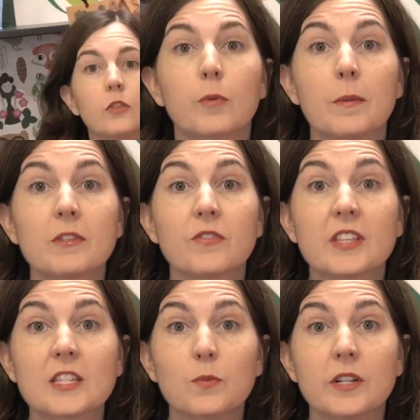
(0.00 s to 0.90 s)
The premise for
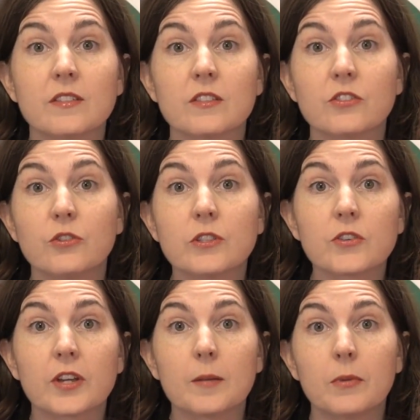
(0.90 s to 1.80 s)
this one is the students
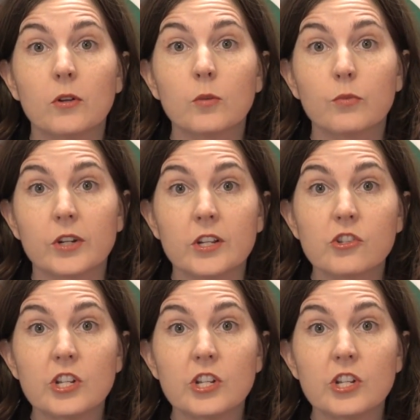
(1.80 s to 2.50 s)
are gonna build a bridge